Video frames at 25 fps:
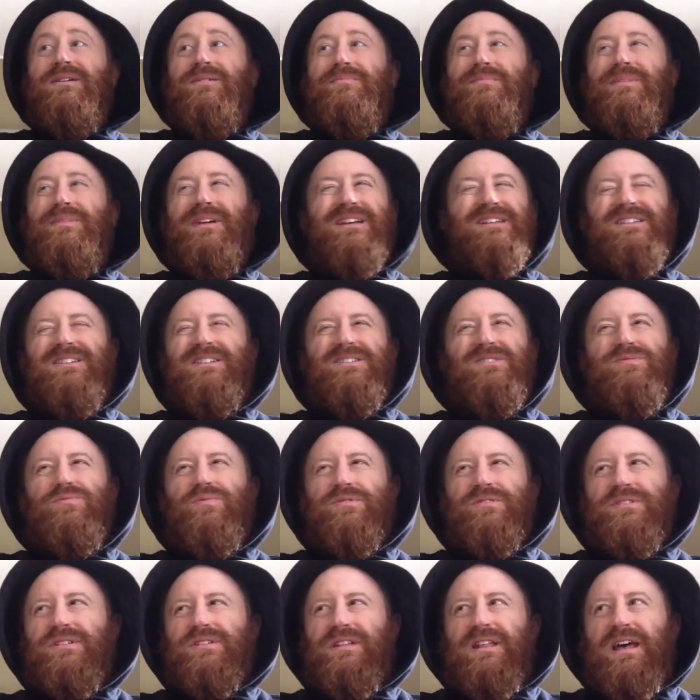because it just
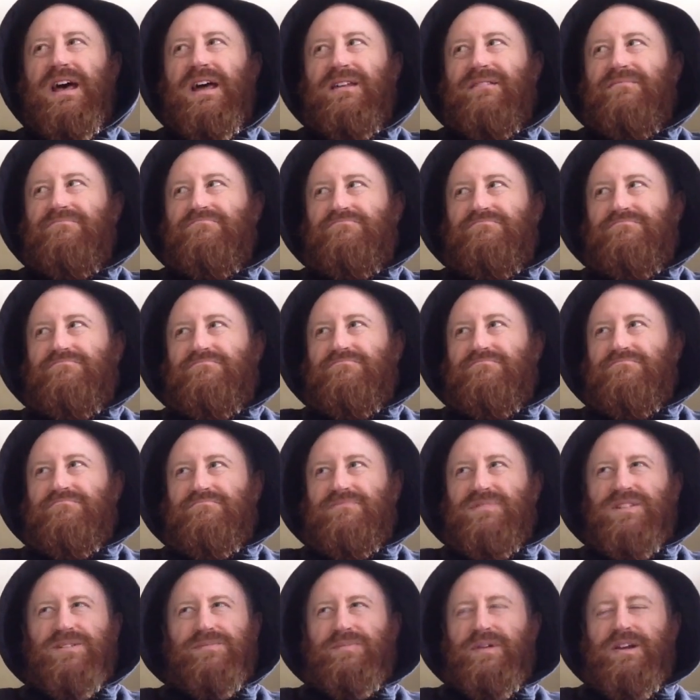wasn't that
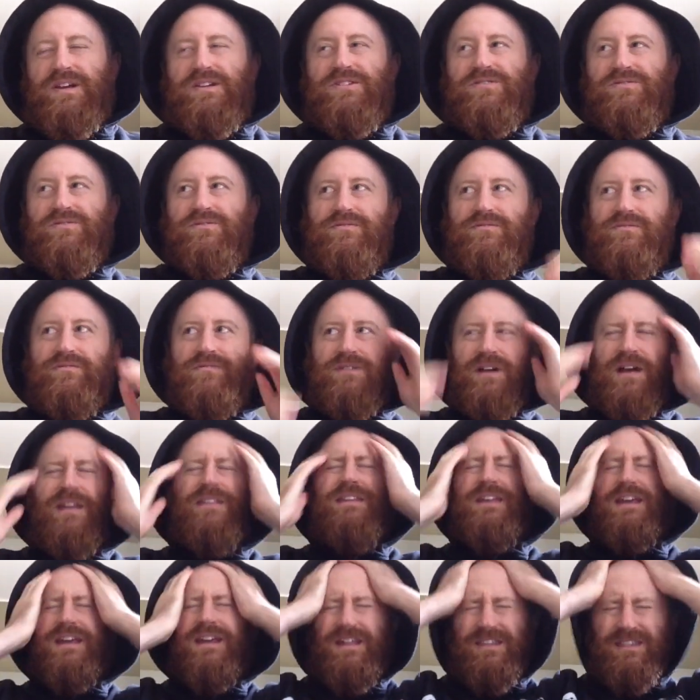special.
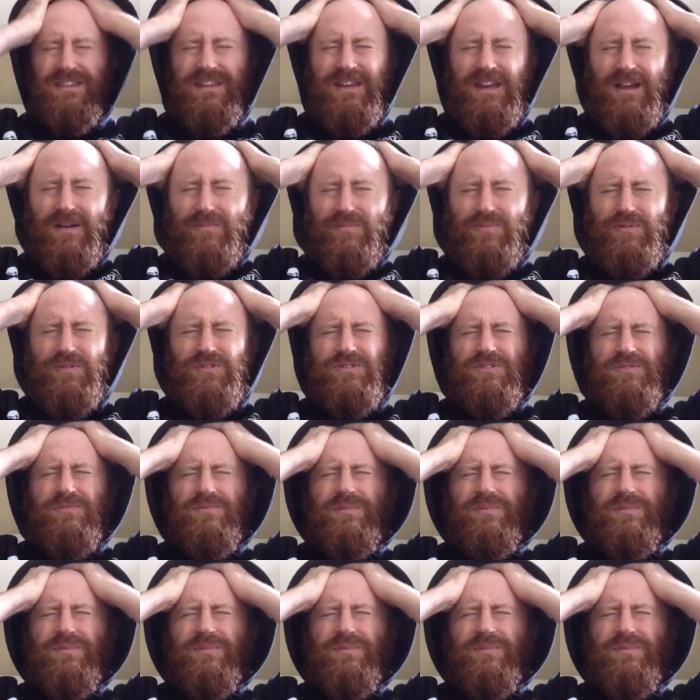And then I think I put too